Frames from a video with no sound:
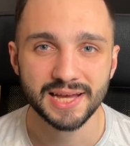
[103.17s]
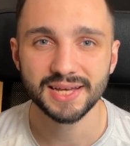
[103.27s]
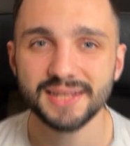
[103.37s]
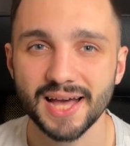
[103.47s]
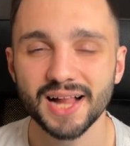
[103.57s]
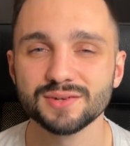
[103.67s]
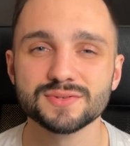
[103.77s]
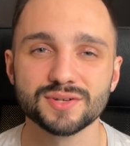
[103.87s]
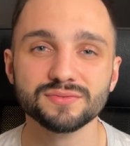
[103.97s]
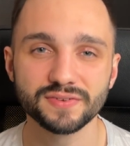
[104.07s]
It
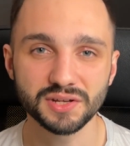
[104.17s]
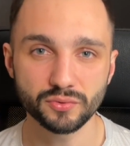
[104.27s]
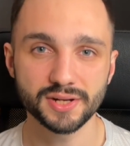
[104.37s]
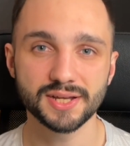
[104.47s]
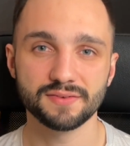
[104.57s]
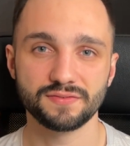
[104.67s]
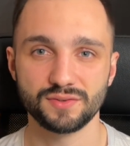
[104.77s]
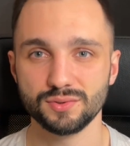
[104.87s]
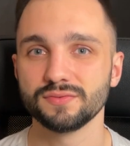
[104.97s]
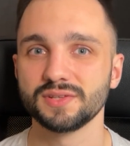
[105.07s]
allows configuring a
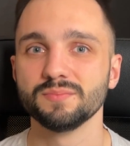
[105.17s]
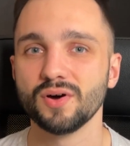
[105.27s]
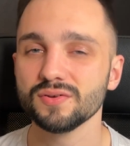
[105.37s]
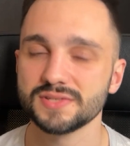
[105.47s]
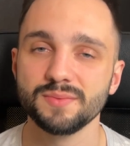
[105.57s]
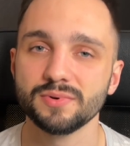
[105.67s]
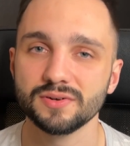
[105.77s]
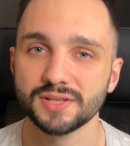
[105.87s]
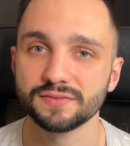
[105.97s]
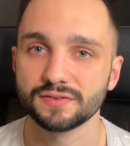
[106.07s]
few of the most
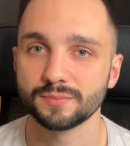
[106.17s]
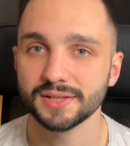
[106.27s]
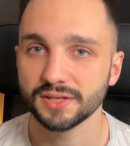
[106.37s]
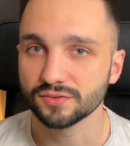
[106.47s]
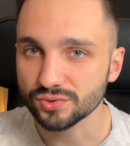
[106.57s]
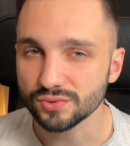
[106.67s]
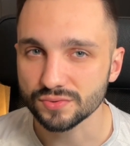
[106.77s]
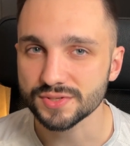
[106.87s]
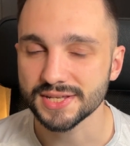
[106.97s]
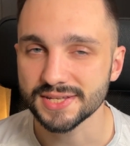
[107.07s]
important formatting
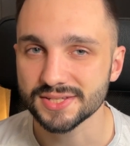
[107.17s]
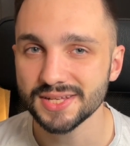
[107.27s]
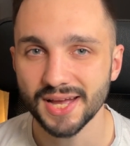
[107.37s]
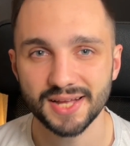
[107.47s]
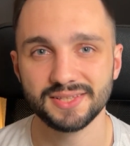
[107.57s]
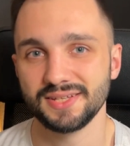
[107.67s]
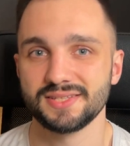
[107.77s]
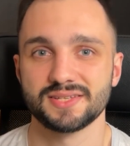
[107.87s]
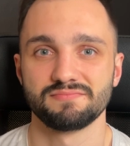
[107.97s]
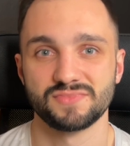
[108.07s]
rules easily, and
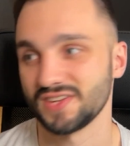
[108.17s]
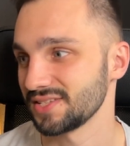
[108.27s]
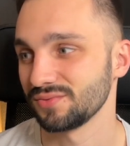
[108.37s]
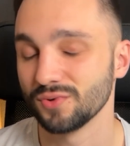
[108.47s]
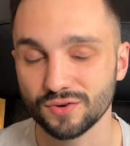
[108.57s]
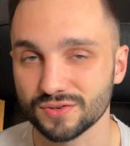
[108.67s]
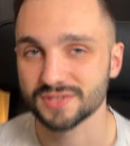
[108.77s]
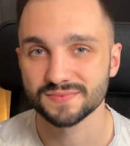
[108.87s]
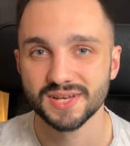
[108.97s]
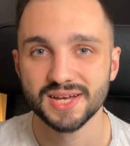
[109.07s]
it just
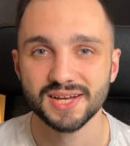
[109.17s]
works.